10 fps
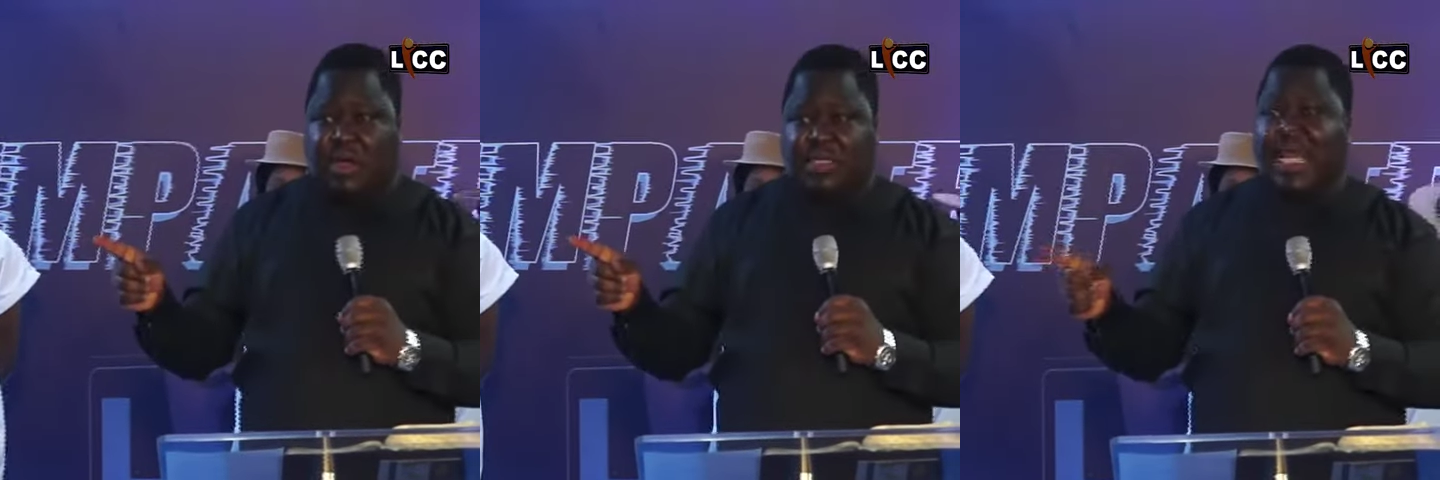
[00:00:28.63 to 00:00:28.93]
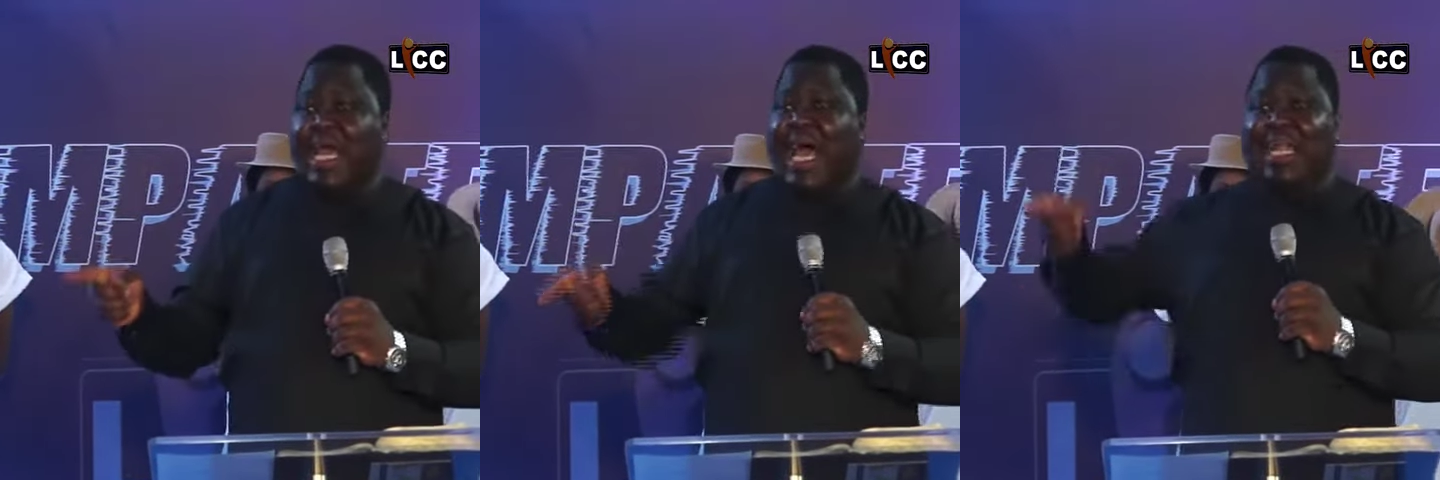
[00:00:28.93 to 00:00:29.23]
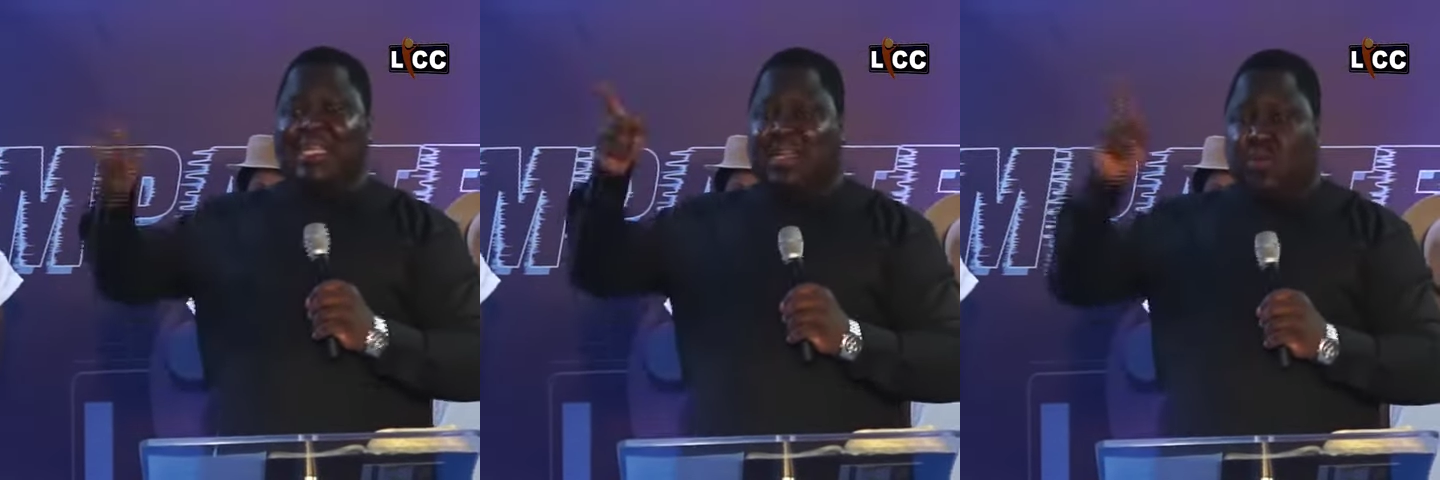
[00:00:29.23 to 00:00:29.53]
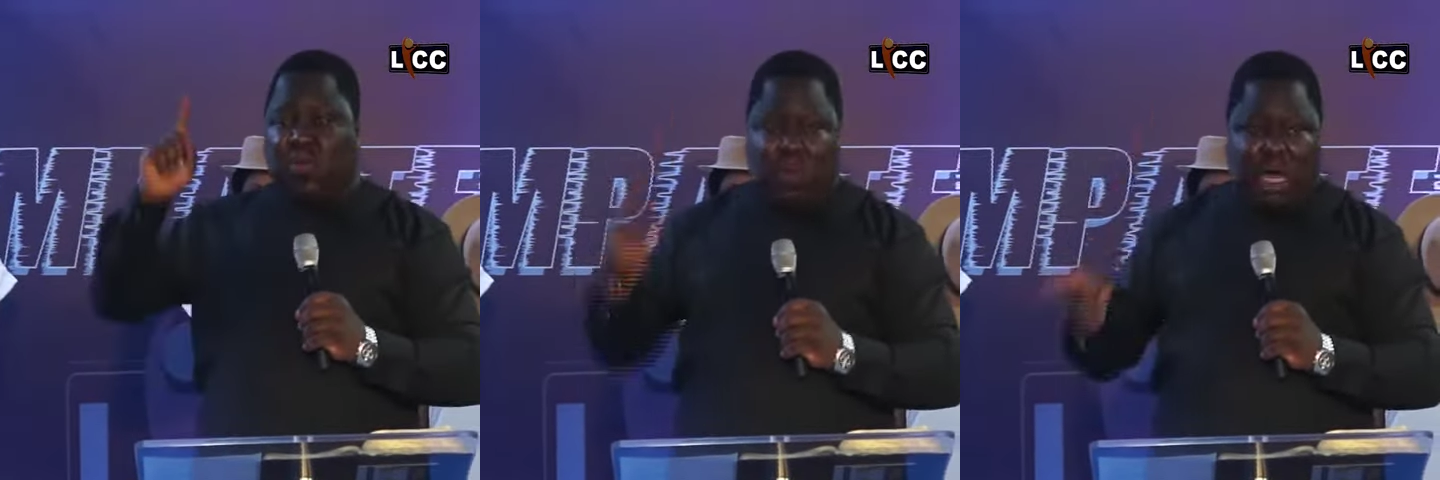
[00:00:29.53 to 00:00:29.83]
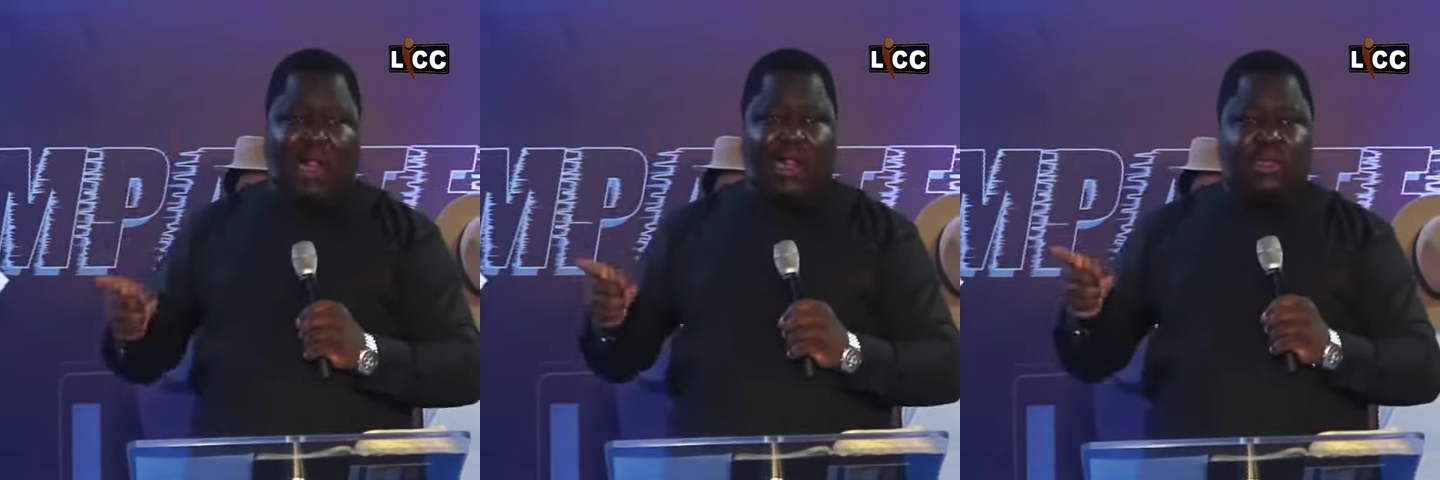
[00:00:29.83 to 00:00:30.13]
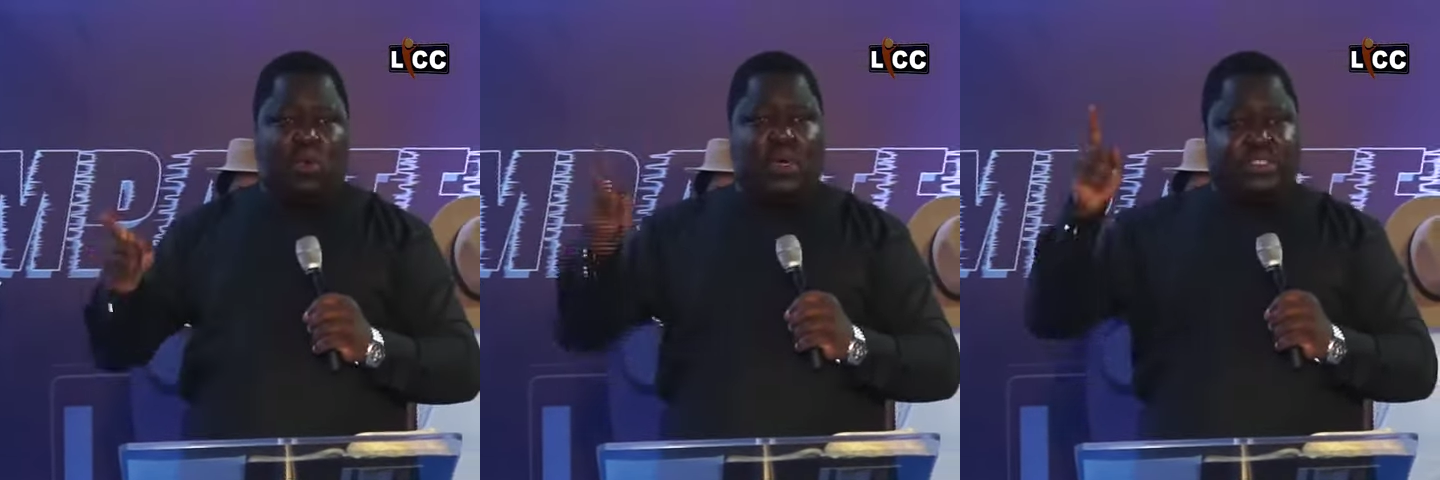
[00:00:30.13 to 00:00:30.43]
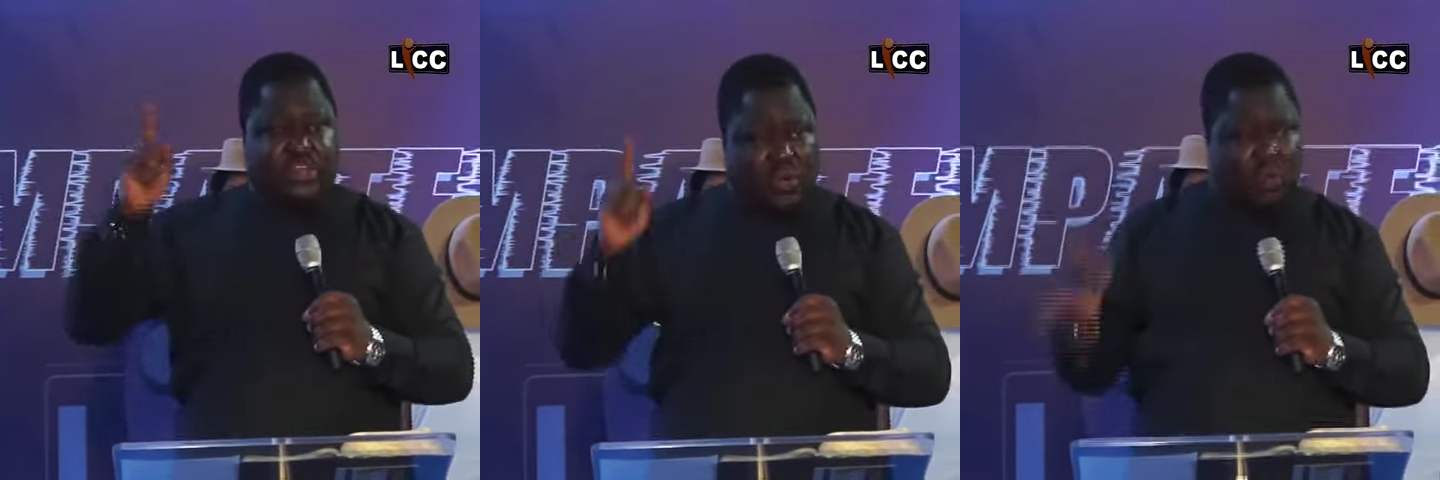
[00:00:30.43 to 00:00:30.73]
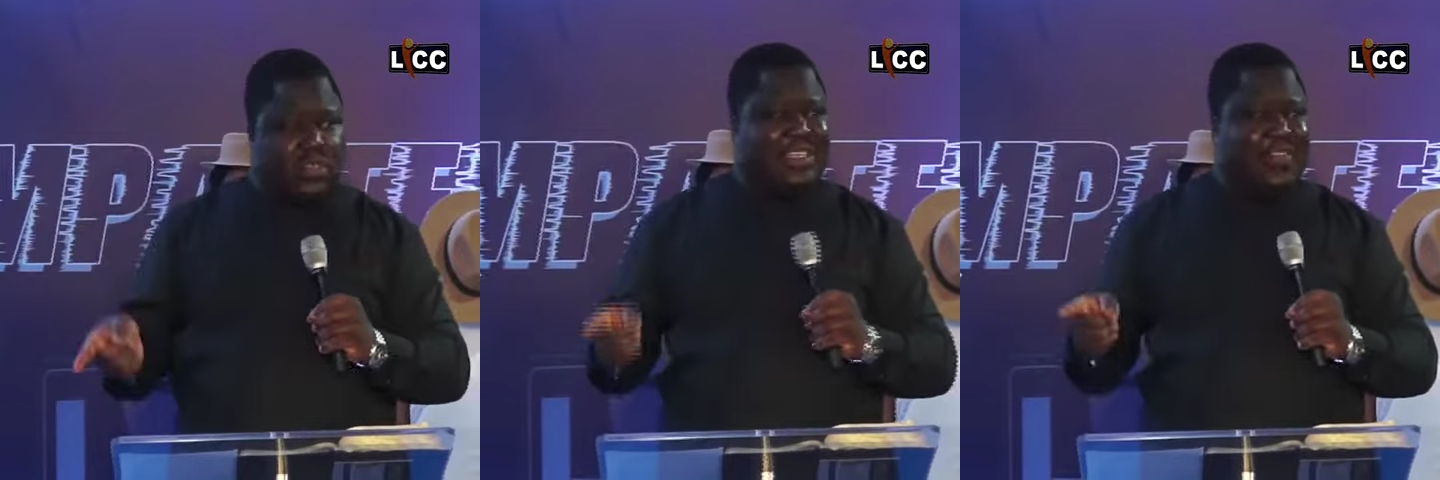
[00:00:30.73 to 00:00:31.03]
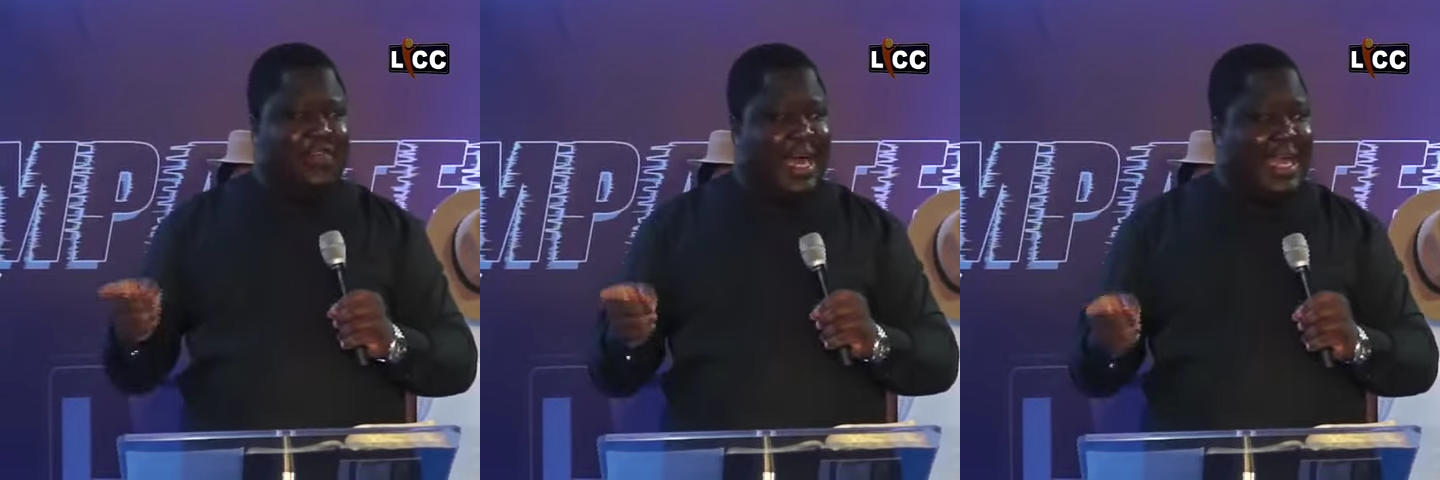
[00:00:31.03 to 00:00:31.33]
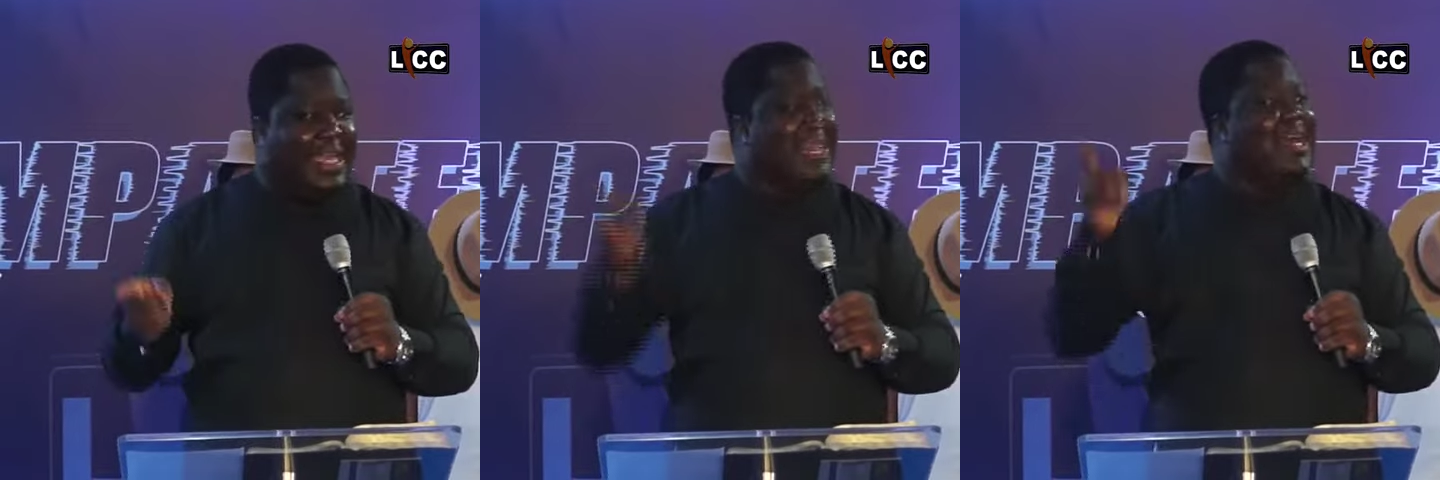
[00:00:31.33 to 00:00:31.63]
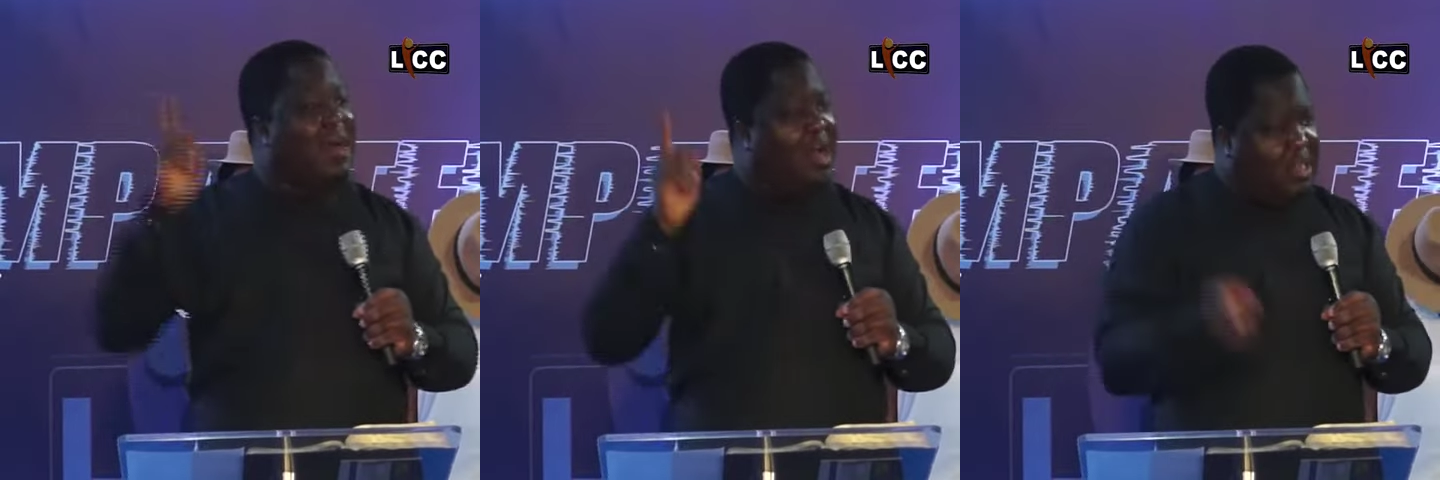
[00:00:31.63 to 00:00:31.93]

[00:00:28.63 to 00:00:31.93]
and the world was crucified unto